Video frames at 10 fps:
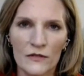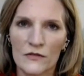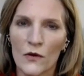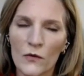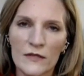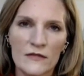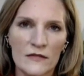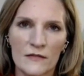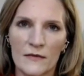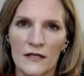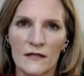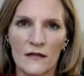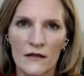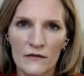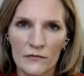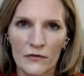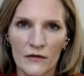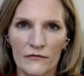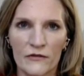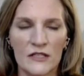There's always going to be another
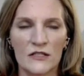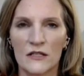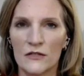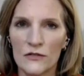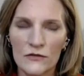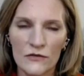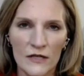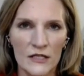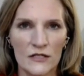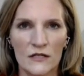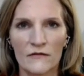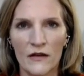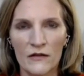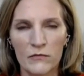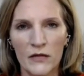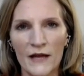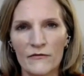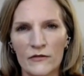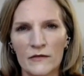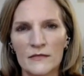proliferation and new creation of other
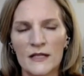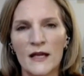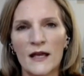platforms.